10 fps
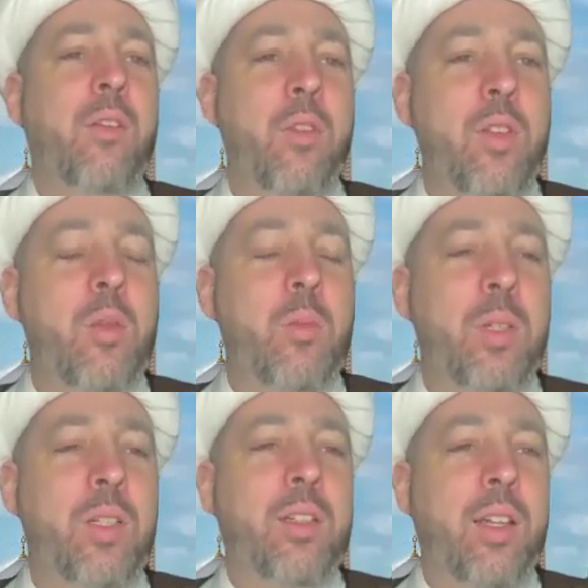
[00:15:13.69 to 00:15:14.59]
fi
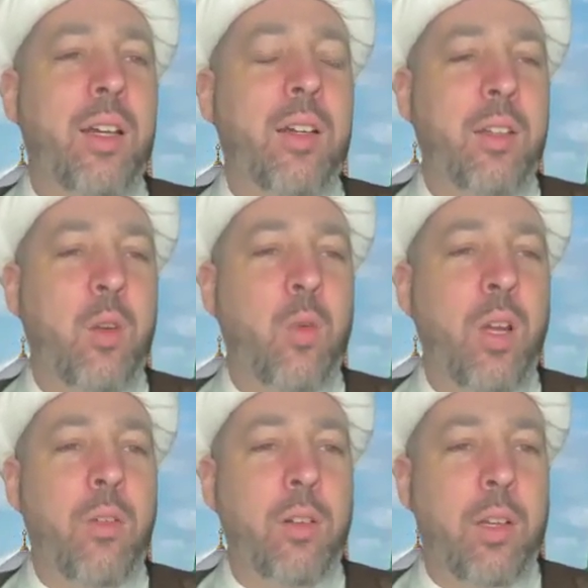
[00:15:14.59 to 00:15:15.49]
sabilillah in the
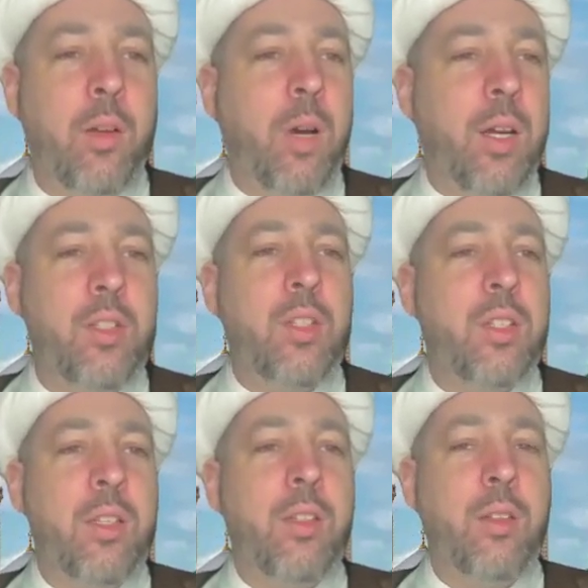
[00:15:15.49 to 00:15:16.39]
way of Allah by
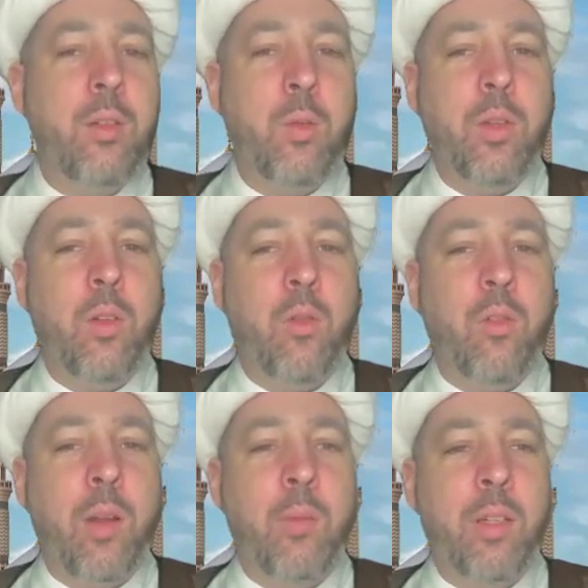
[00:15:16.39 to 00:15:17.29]
just sitting with your
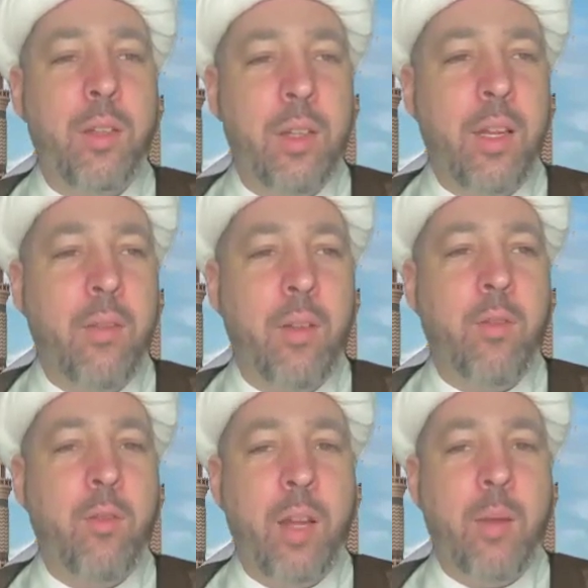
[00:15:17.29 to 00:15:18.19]
family and
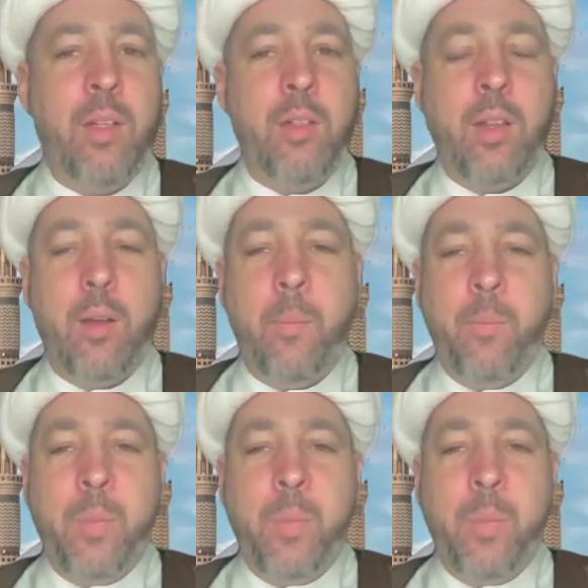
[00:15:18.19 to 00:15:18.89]
having family time.